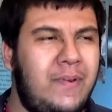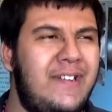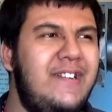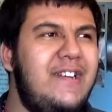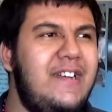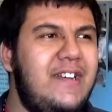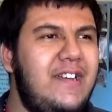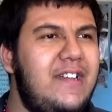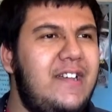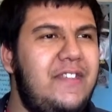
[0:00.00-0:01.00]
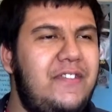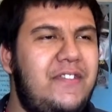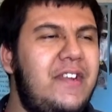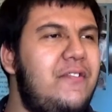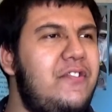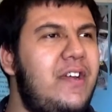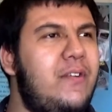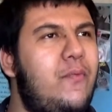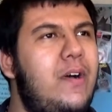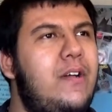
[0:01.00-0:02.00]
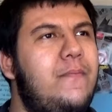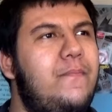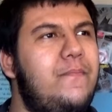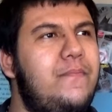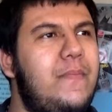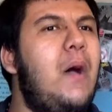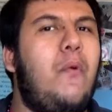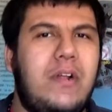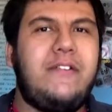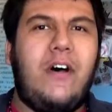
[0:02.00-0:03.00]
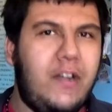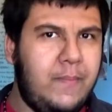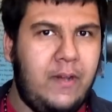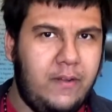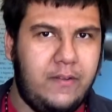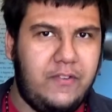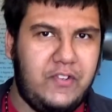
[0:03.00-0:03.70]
But then I was like, well, I want to talk about it.